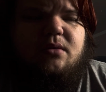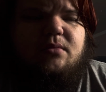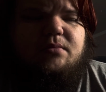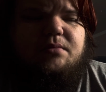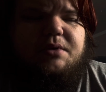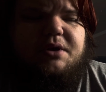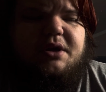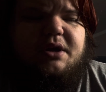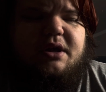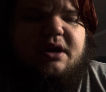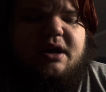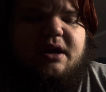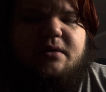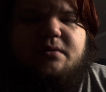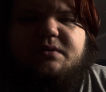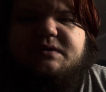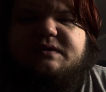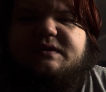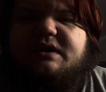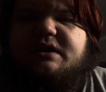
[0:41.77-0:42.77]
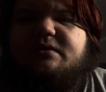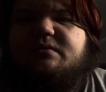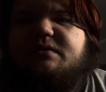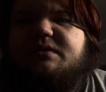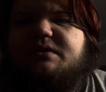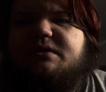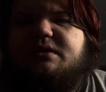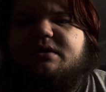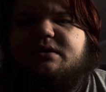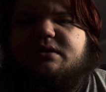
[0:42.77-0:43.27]
But I will say,
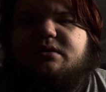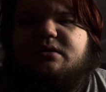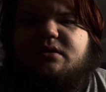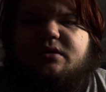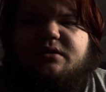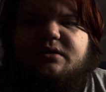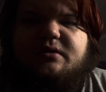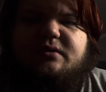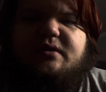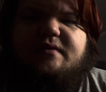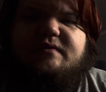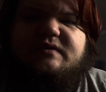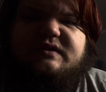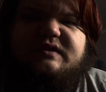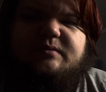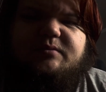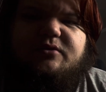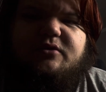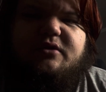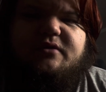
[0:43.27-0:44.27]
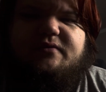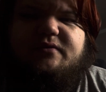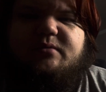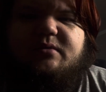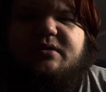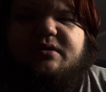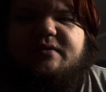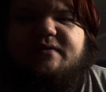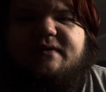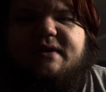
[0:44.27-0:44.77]
with uh, all the love and support from
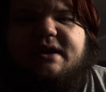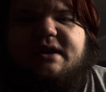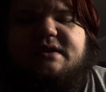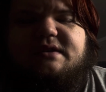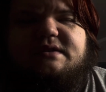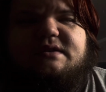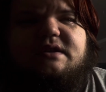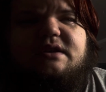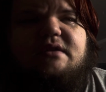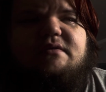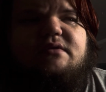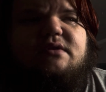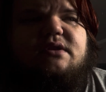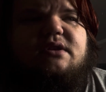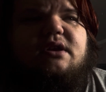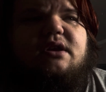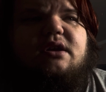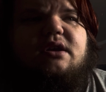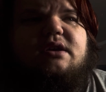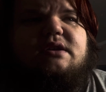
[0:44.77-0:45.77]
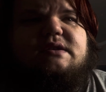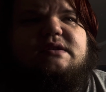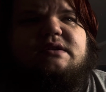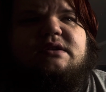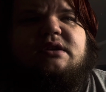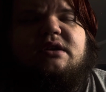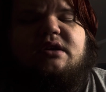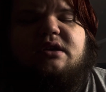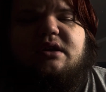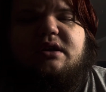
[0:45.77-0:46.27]
all the fans and everything, it's
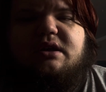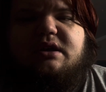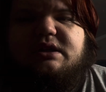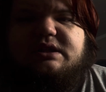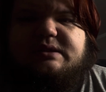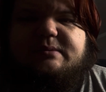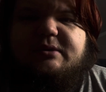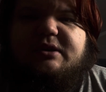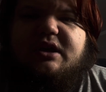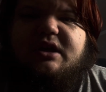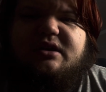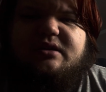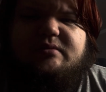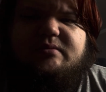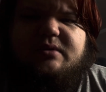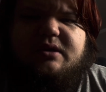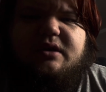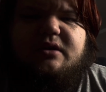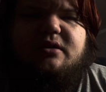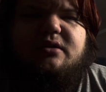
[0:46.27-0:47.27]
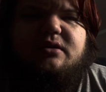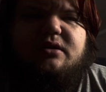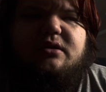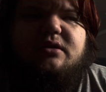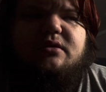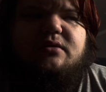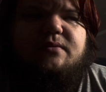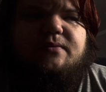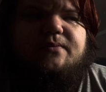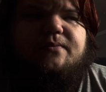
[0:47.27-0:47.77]
it's been getting better, you
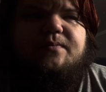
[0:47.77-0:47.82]
know.